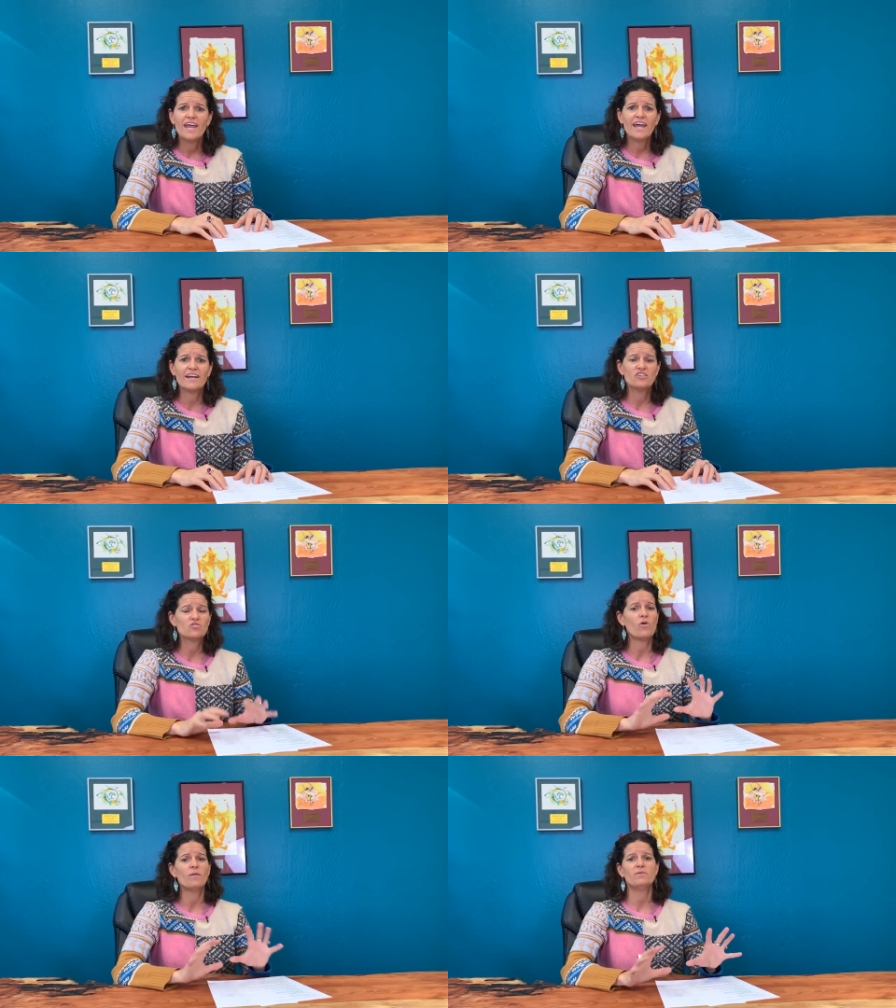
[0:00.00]
and I just
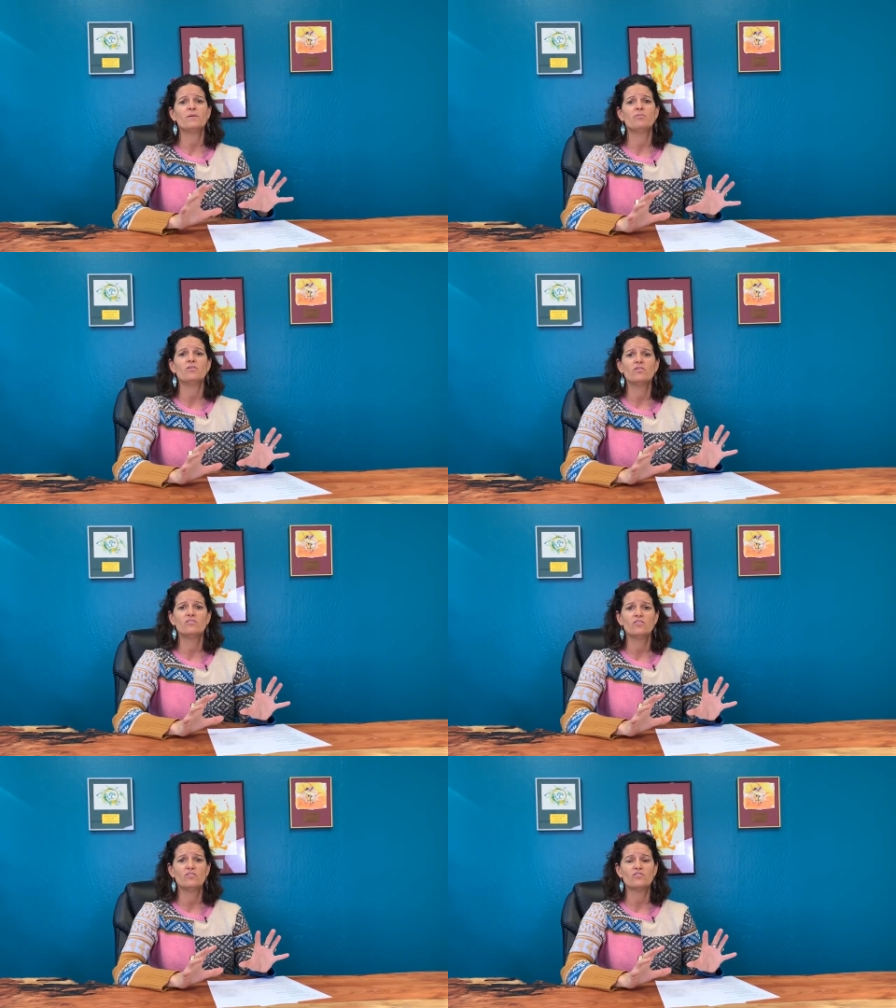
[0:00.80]
want people
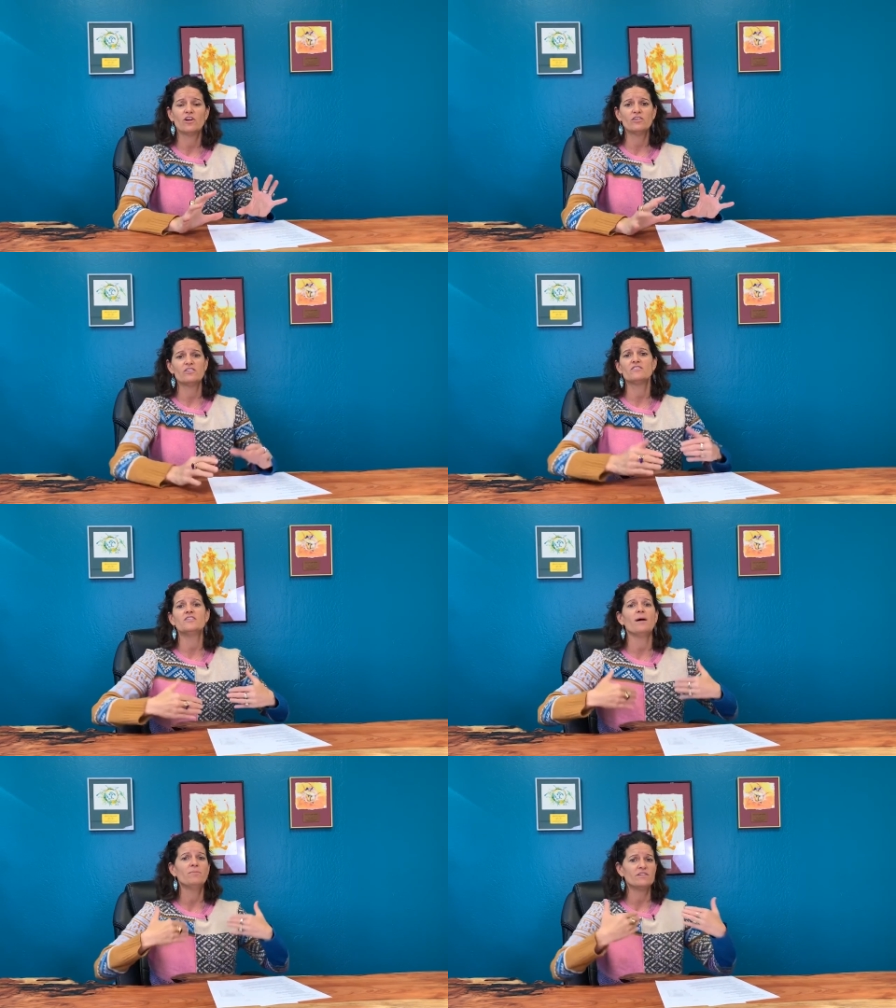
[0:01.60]
to start to
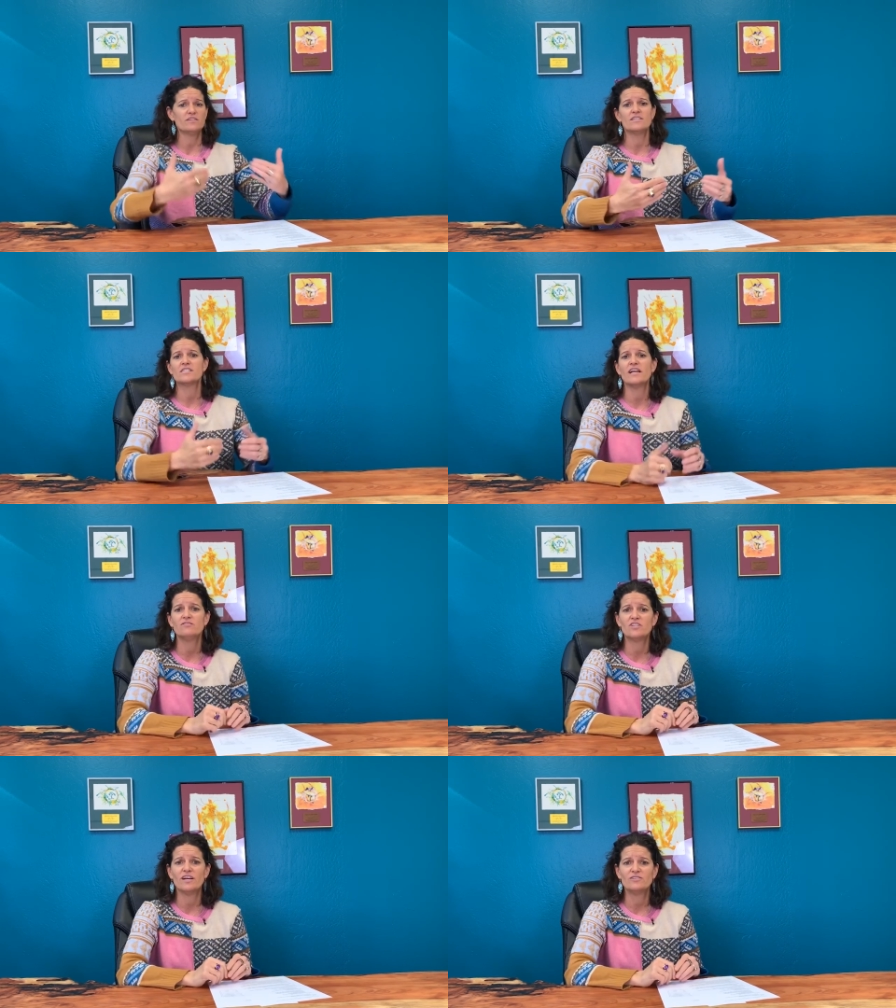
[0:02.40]
step into this lifestyle.